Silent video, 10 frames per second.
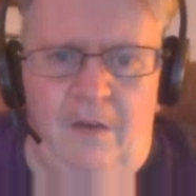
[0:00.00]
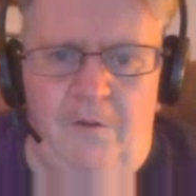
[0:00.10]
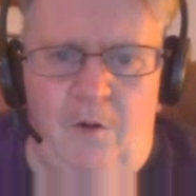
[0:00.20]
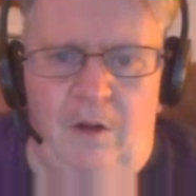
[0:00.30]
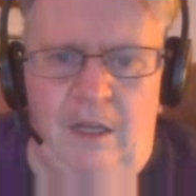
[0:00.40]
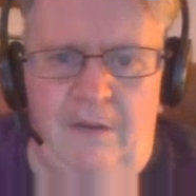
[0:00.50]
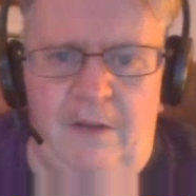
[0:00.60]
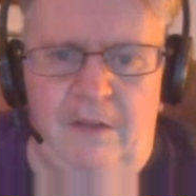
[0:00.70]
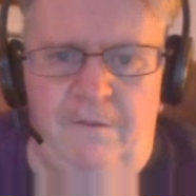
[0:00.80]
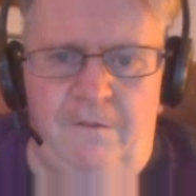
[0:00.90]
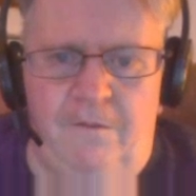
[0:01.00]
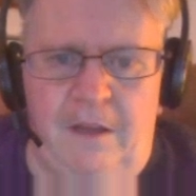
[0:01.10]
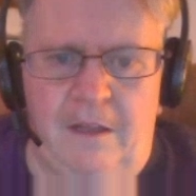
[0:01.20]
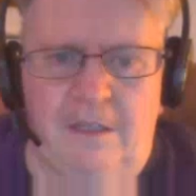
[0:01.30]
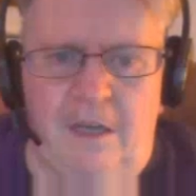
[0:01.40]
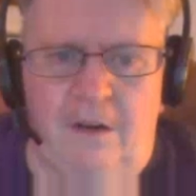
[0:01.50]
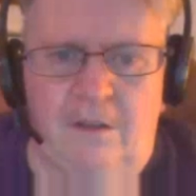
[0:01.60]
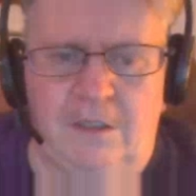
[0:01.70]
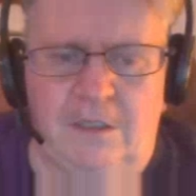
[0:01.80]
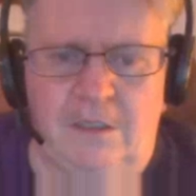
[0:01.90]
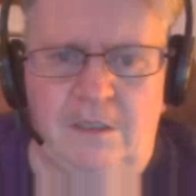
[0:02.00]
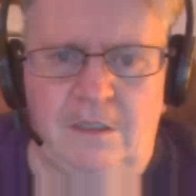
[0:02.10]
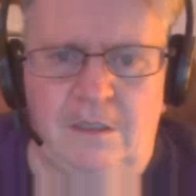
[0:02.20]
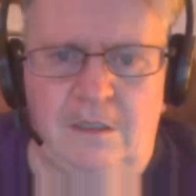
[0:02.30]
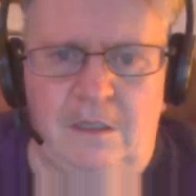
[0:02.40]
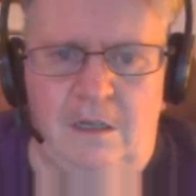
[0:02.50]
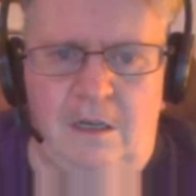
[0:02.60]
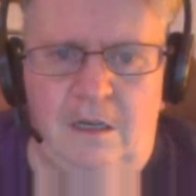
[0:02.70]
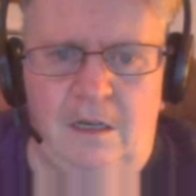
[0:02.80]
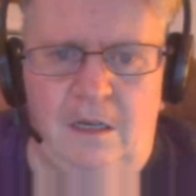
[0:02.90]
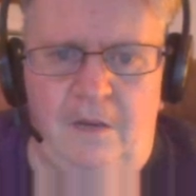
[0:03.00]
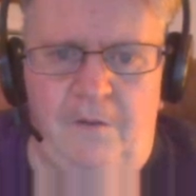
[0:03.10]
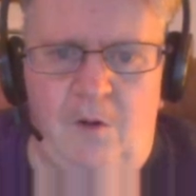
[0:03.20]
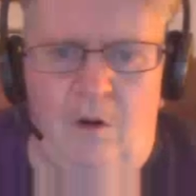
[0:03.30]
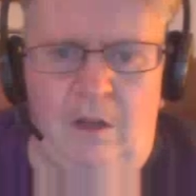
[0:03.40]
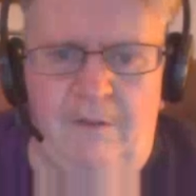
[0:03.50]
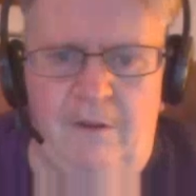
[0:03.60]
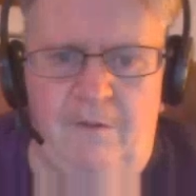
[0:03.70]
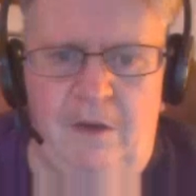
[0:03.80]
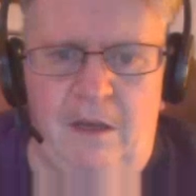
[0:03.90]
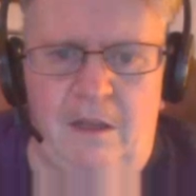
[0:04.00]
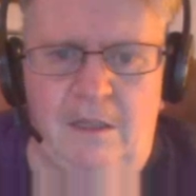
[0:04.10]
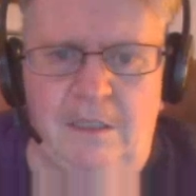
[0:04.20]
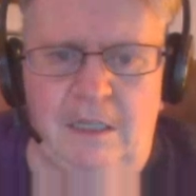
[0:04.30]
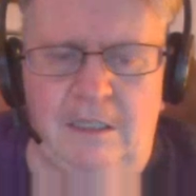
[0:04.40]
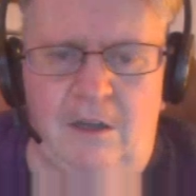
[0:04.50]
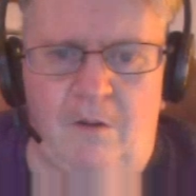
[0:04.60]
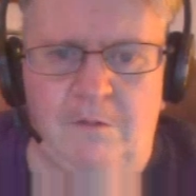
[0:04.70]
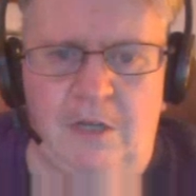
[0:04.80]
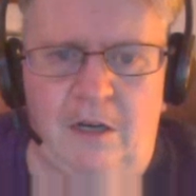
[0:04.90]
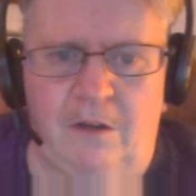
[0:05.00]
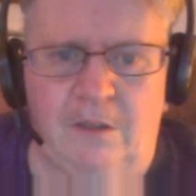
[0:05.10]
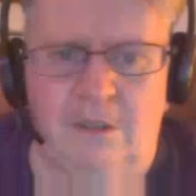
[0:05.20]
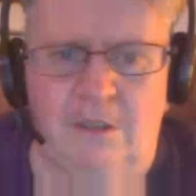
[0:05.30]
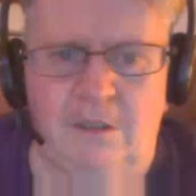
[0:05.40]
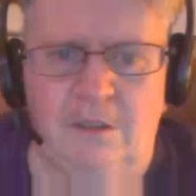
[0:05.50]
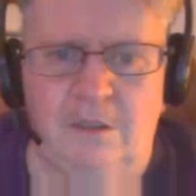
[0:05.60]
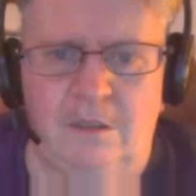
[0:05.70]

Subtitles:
If you are leaving via the tunnels, if you are leaving via the Zentarum tunnels,